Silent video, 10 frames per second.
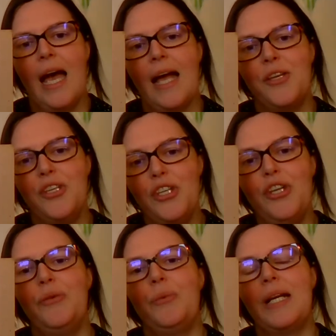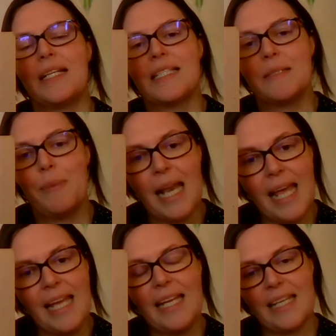And you will
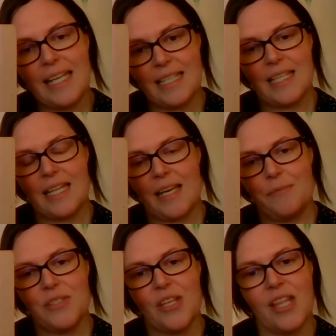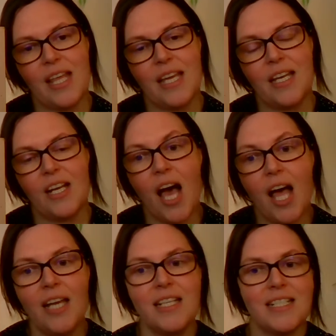explain it to them so that they can
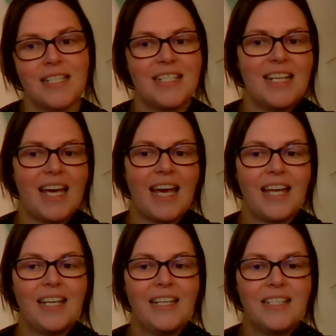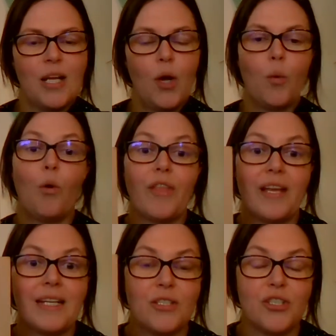understand what they
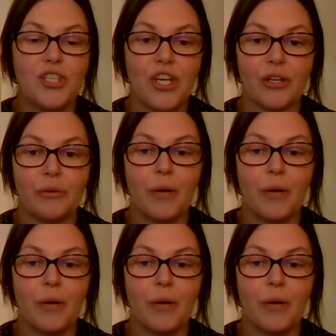need to do,